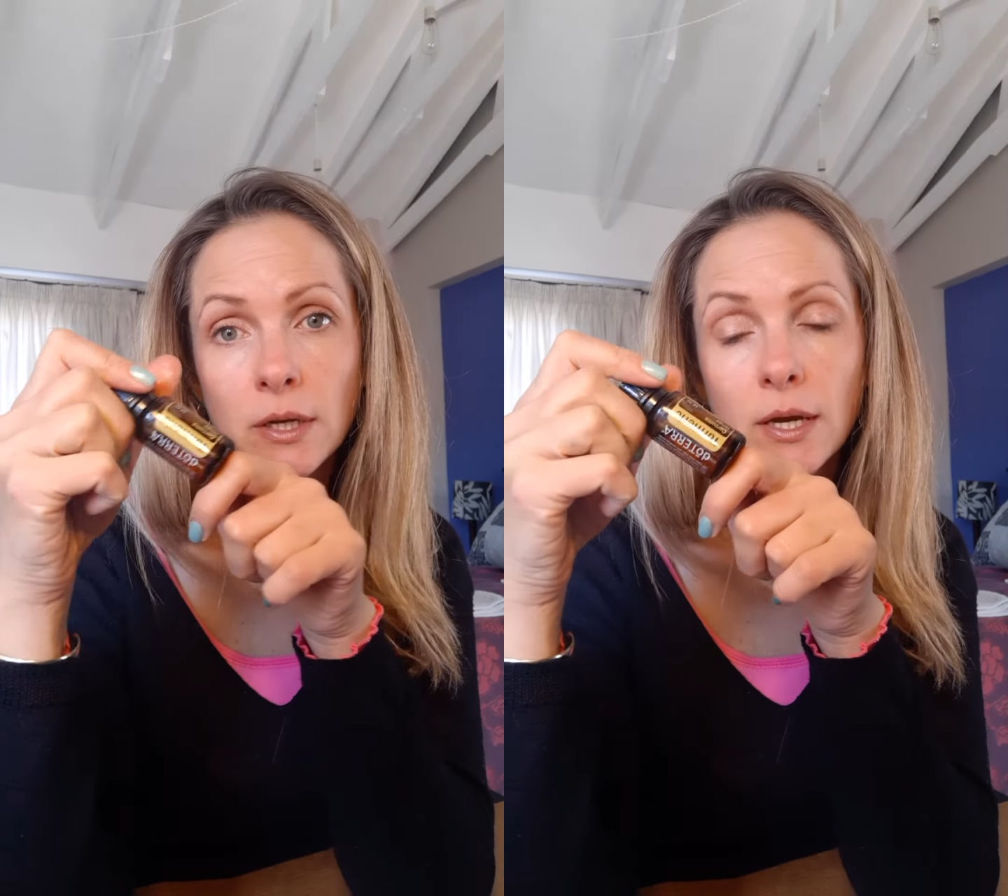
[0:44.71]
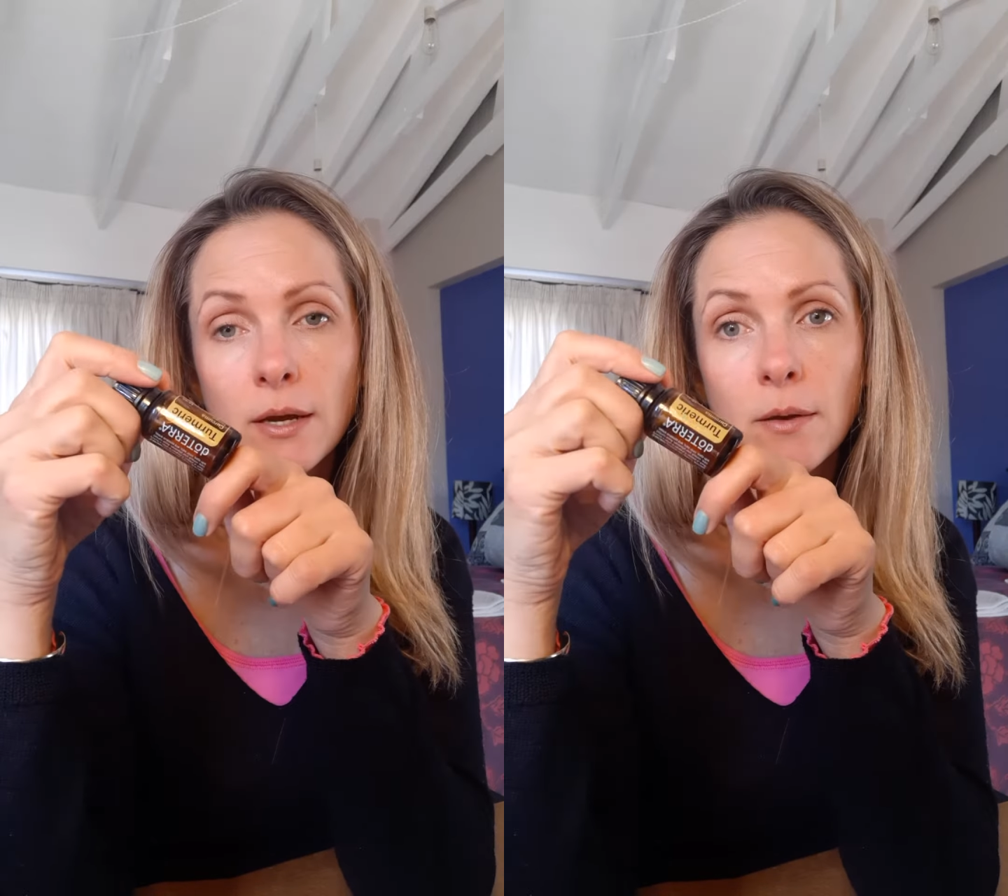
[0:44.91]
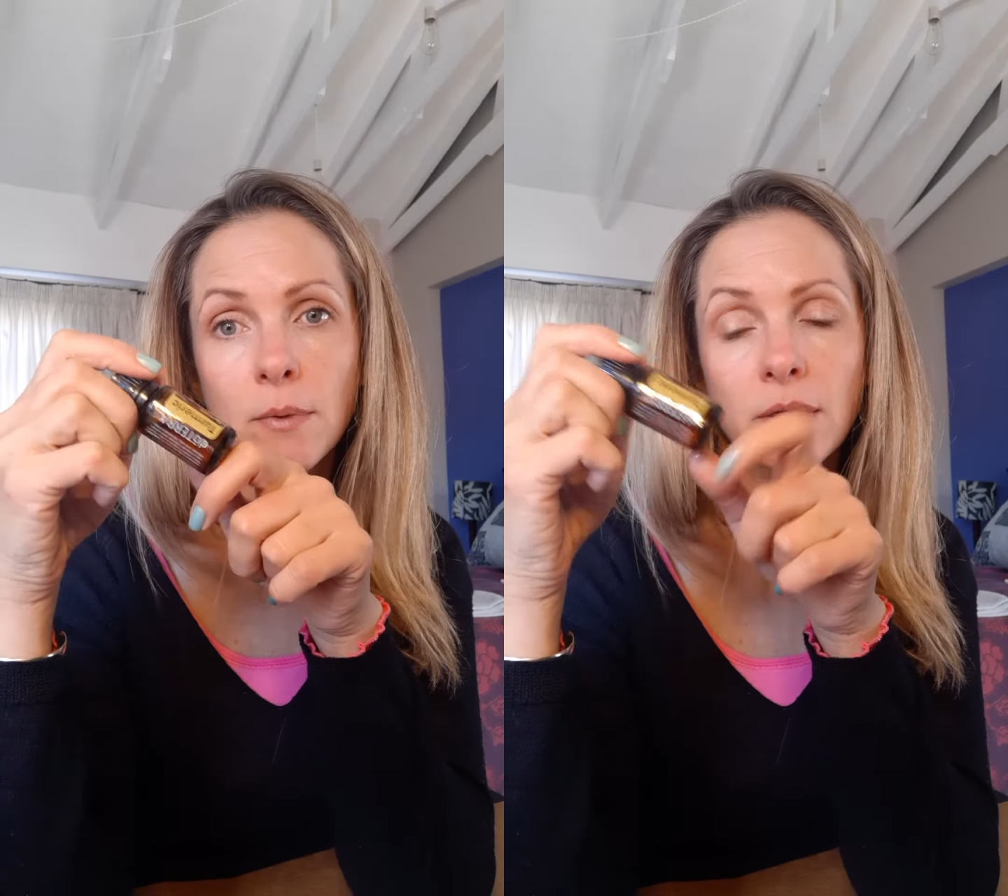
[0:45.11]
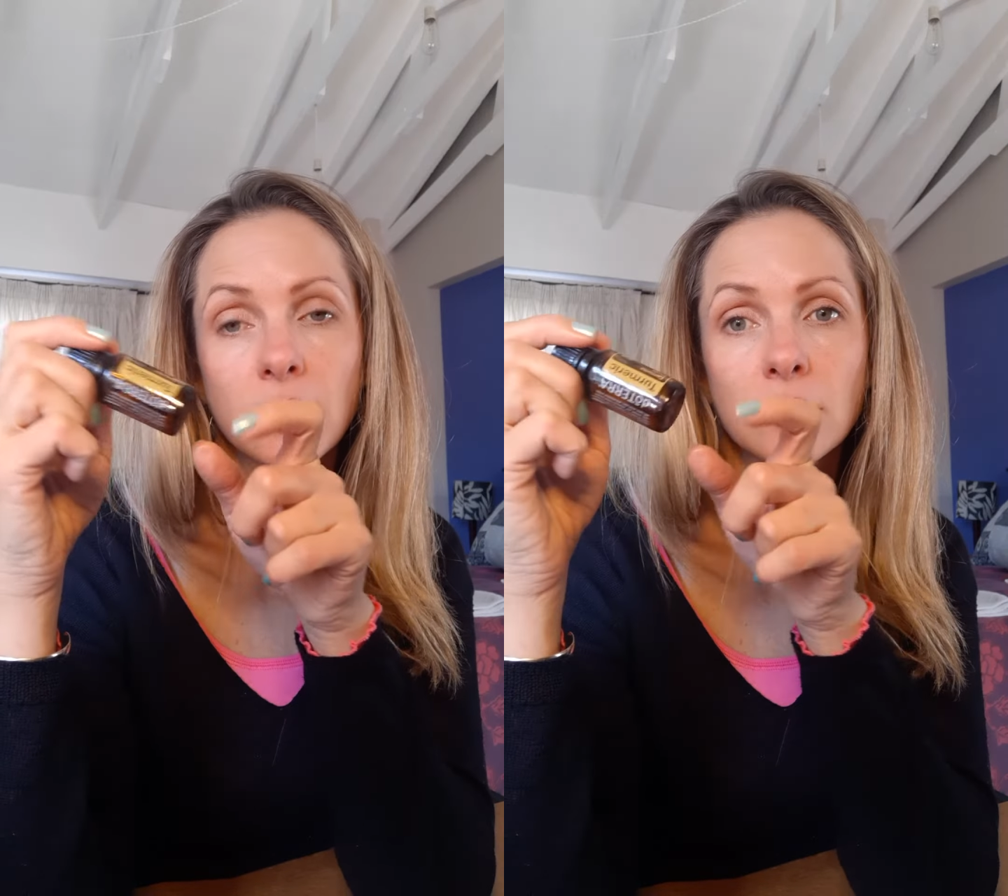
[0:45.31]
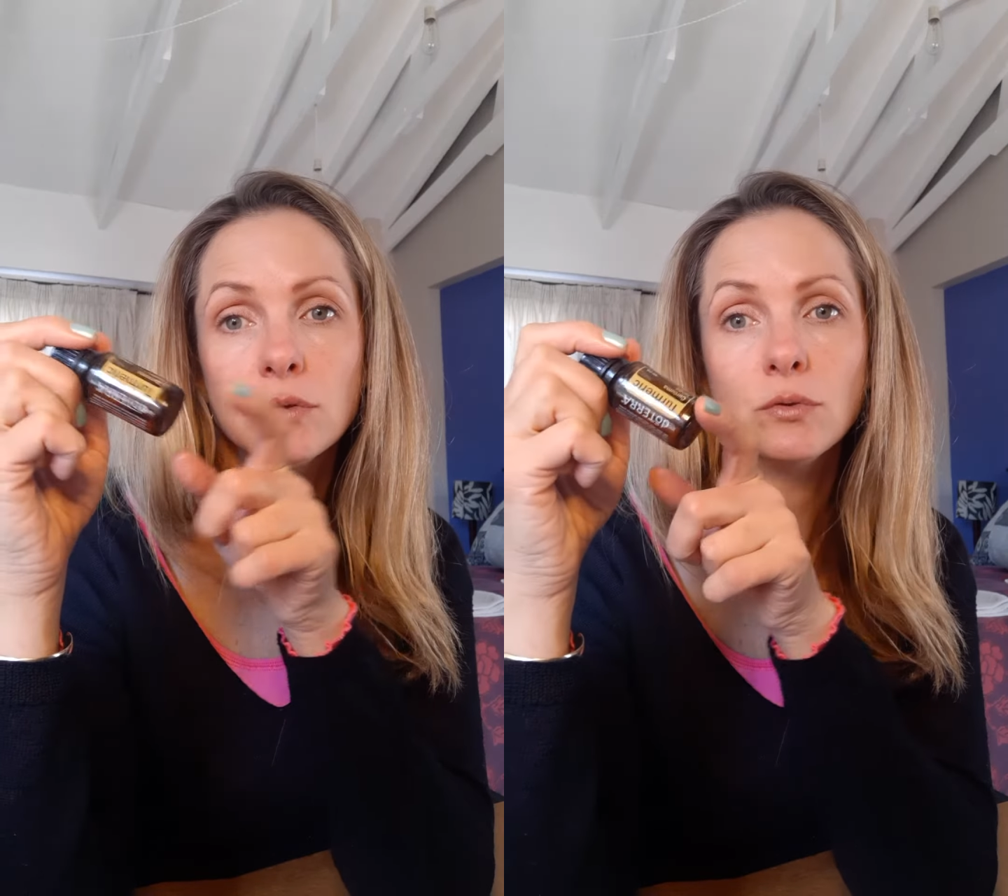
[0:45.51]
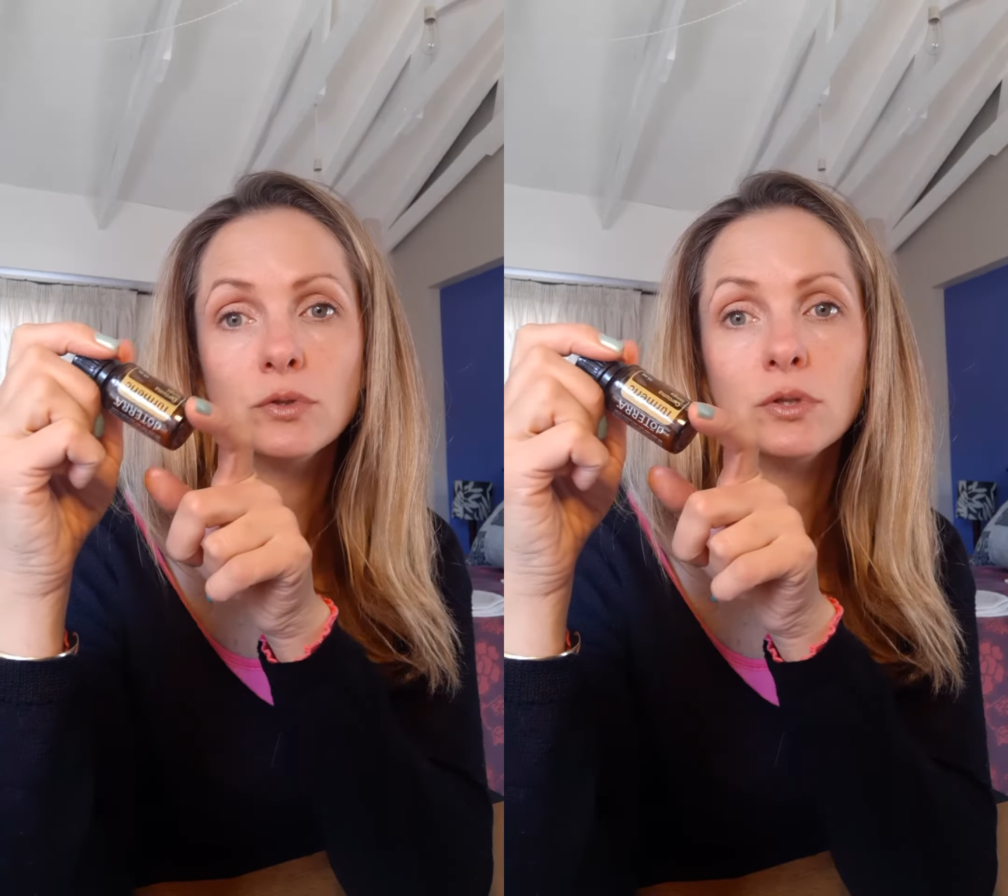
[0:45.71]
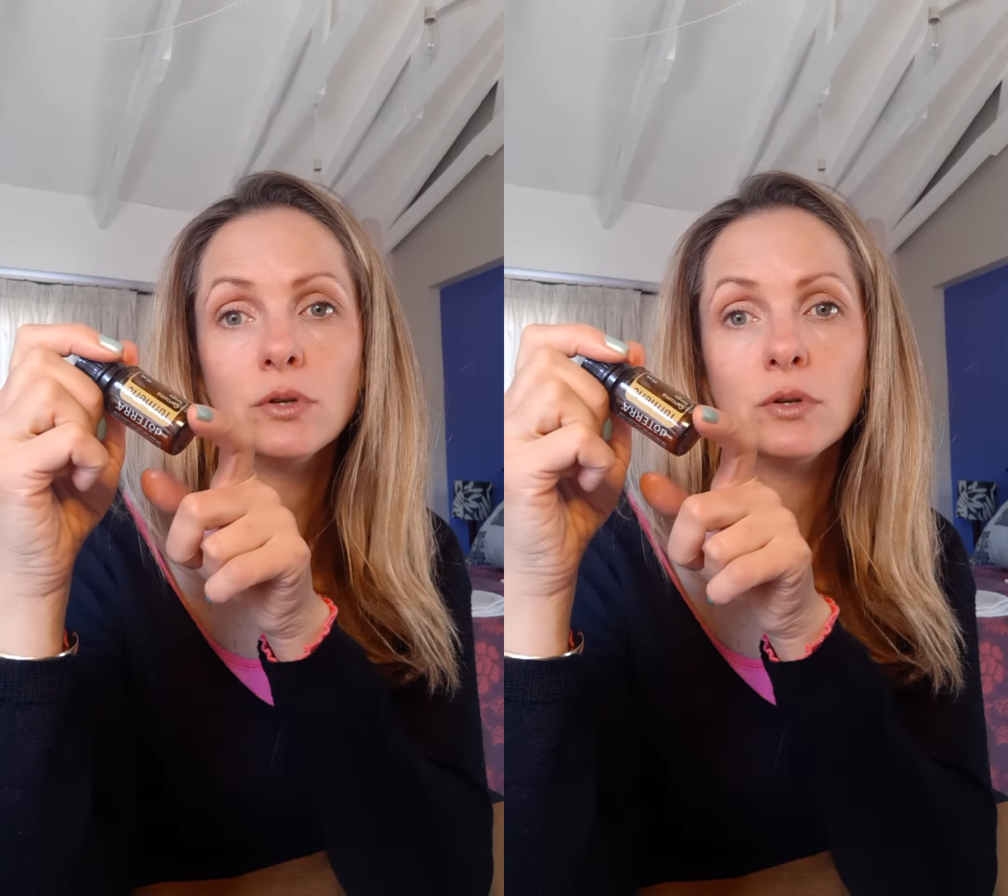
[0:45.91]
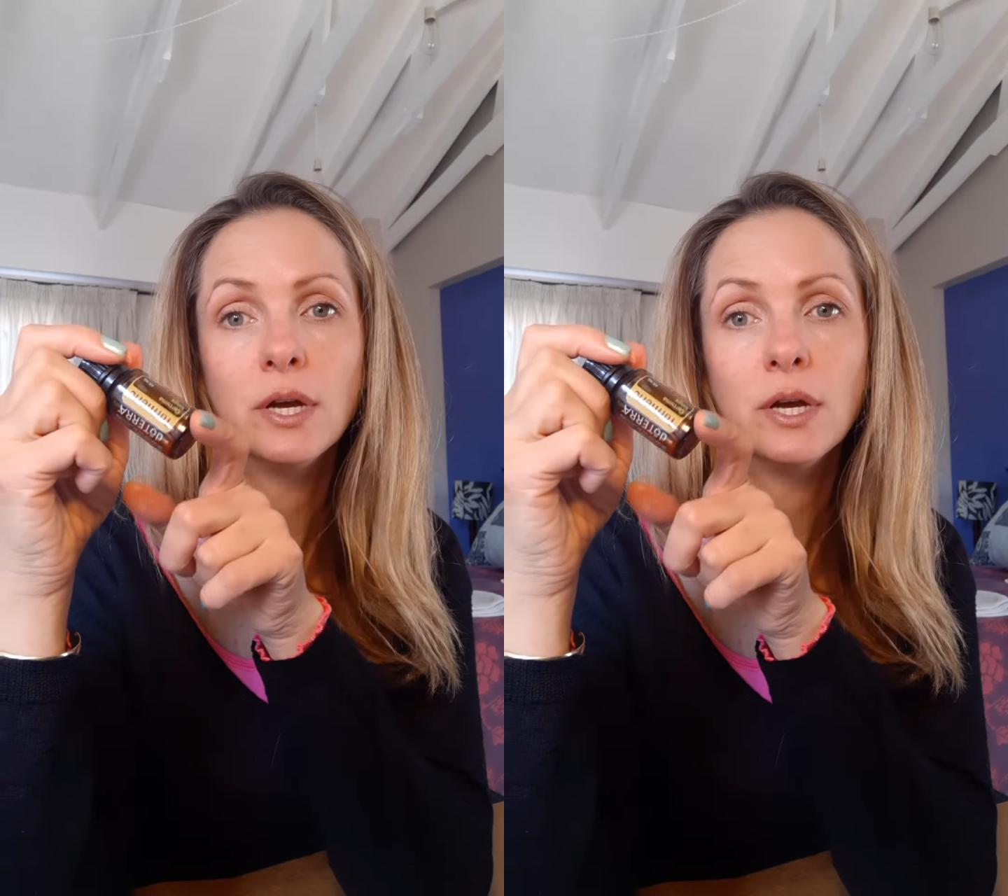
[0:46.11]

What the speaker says: and then it's also